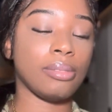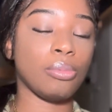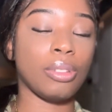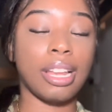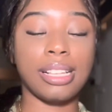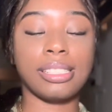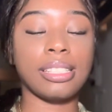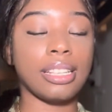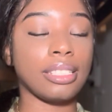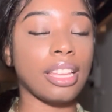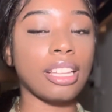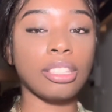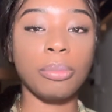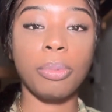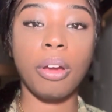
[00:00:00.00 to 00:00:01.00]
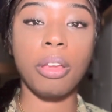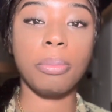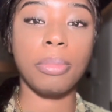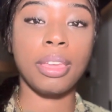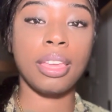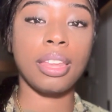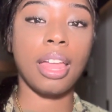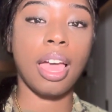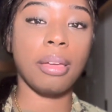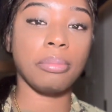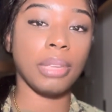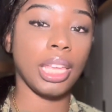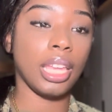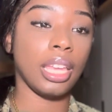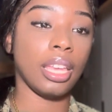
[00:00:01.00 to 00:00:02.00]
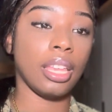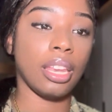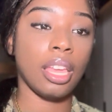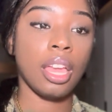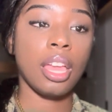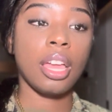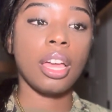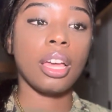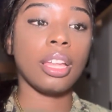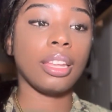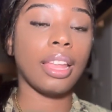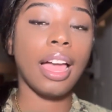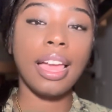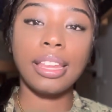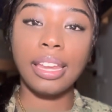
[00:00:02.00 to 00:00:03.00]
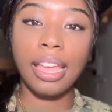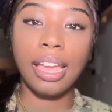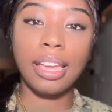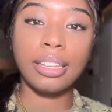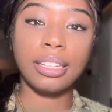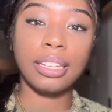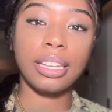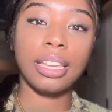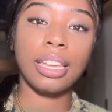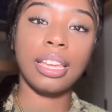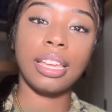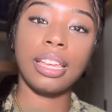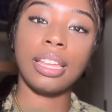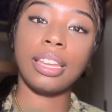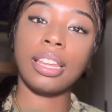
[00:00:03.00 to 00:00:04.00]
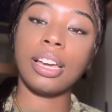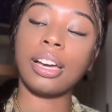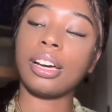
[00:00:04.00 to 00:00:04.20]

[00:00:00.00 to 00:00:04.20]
I say deck department, I mean line handling,